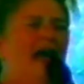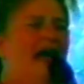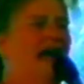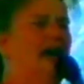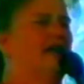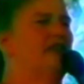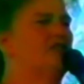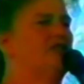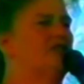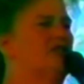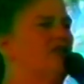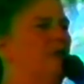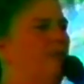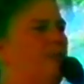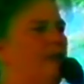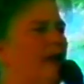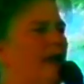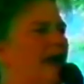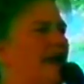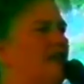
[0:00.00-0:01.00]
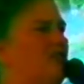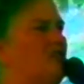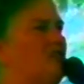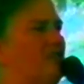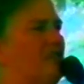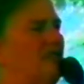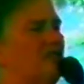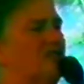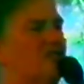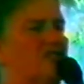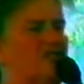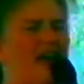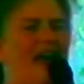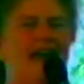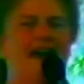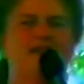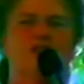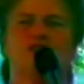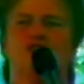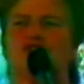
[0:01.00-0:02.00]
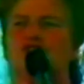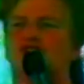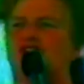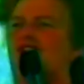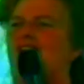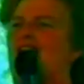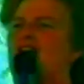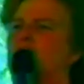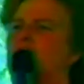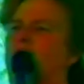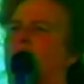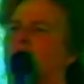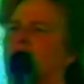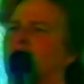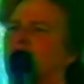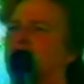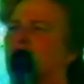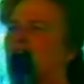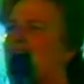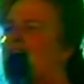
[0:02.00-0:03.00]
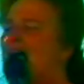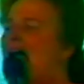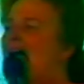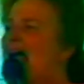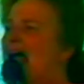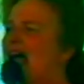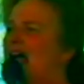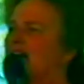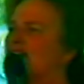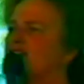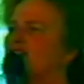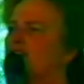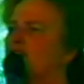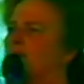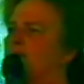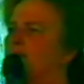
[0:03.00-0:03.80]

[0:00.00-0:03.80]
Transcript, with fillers: into places, king's chambers, uh, into